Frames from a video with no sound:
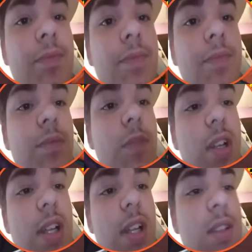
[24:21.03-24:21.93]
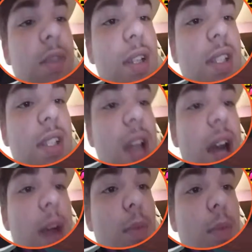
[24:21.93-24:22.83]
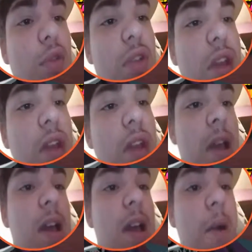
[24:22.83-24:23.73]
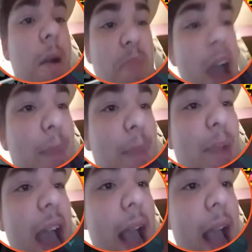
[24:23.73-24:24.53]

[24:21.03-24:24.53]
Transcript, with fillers: Look at this, let's fuck this guy up. Pat, pat!